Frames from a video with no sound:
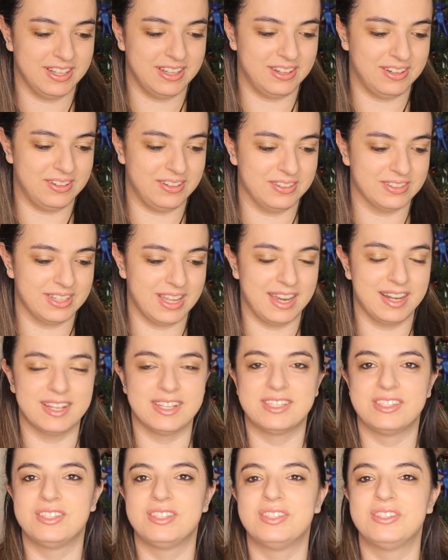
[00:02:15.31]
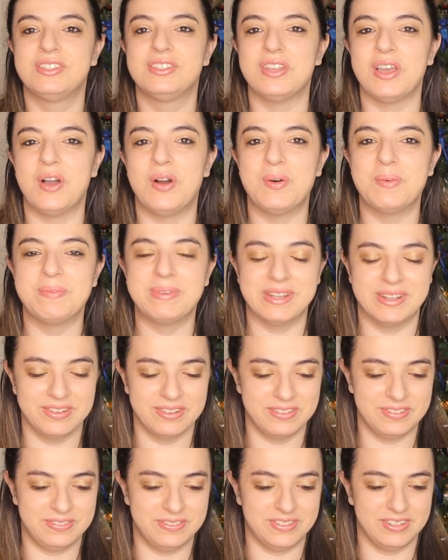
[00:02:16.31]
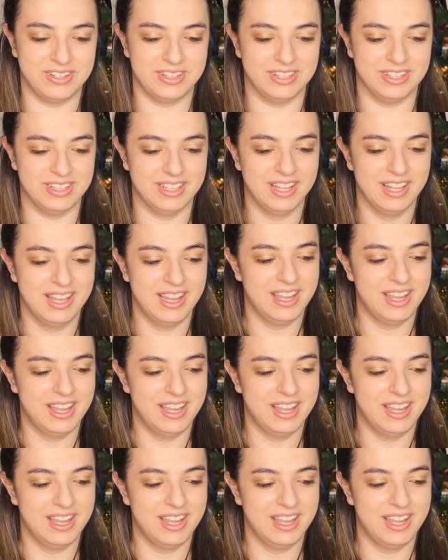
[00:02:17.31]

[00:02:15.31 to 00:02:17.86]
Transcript: Oh, that is so beautiful.